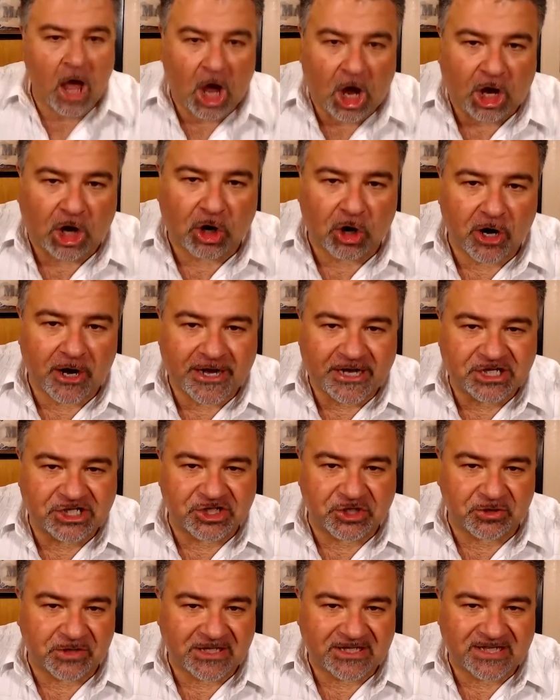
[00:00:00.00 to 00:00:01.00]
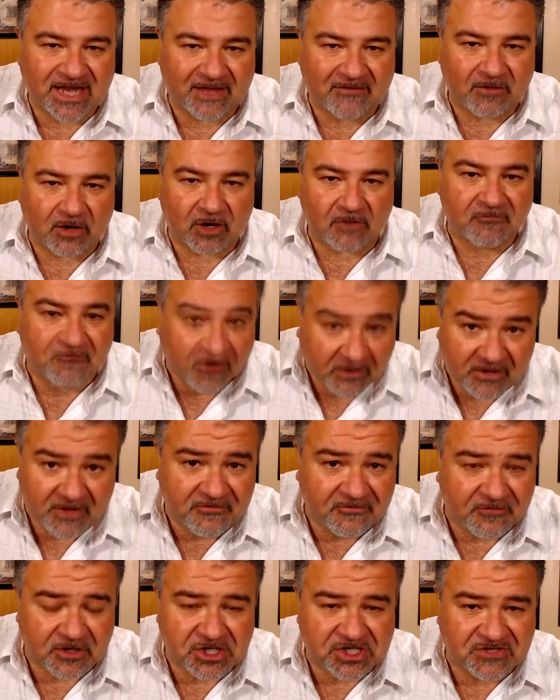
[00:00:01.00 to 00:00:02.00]
All right, so let's have our very
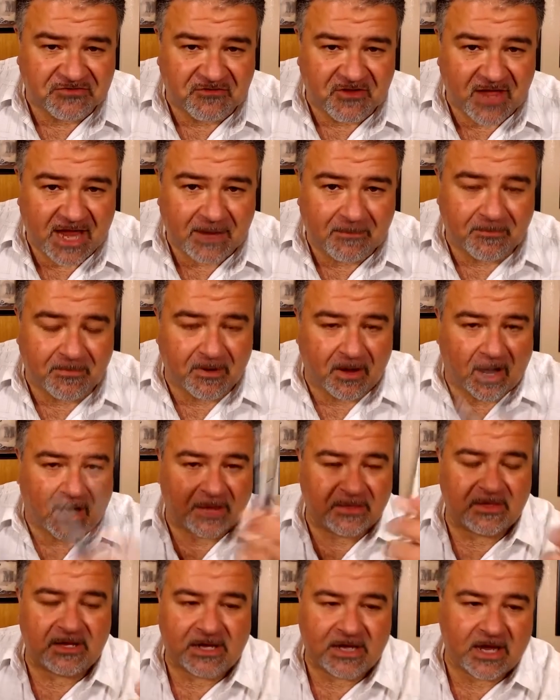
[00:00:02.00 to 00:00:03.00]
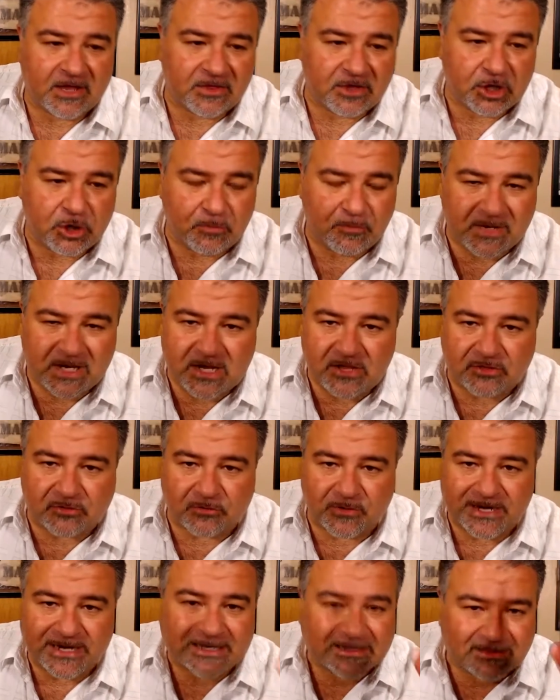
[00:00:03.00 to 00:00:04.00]
first vape on the new
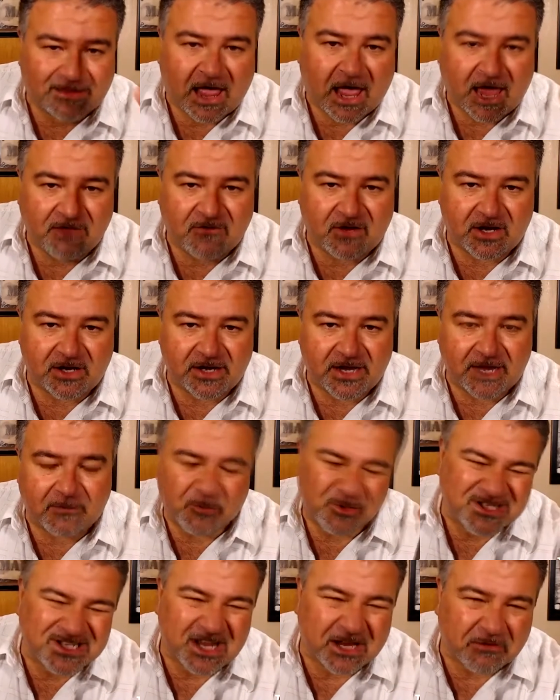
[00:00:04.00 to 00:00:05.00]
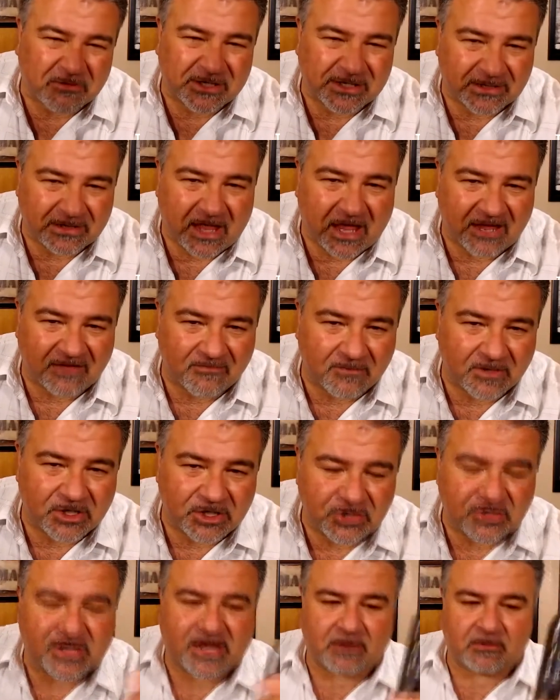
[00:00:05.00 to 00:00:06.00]
P3 live on camera. Well, it's not really live, but
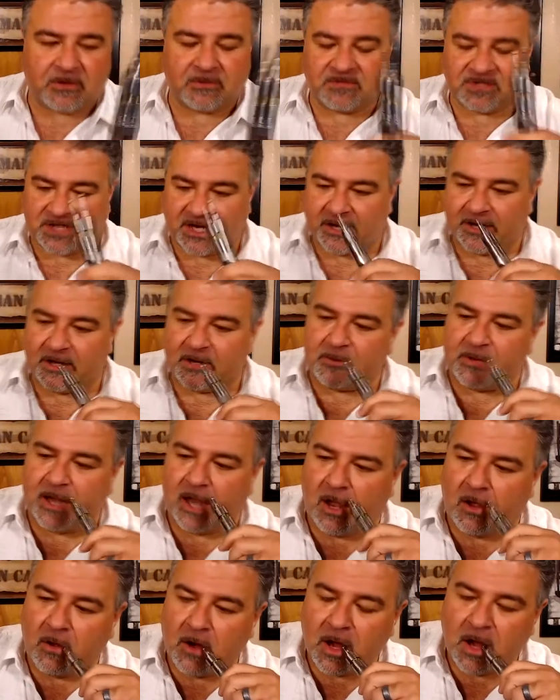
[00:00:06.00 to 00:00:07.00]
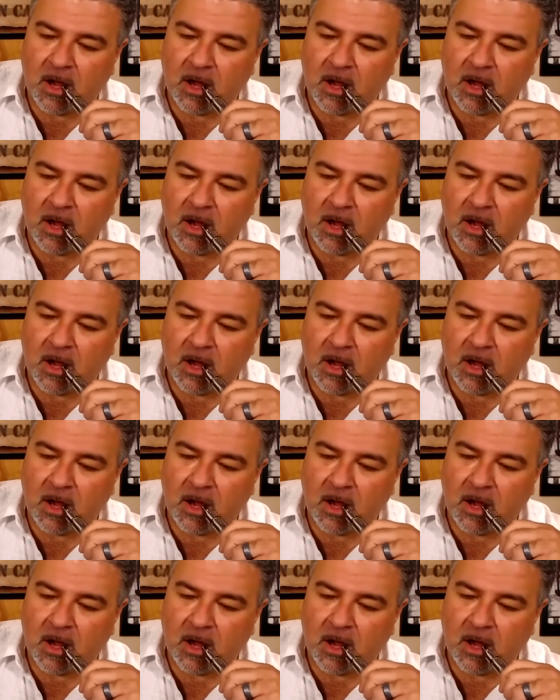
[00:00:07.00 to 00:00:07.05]
you get what I'm saying. Here we go.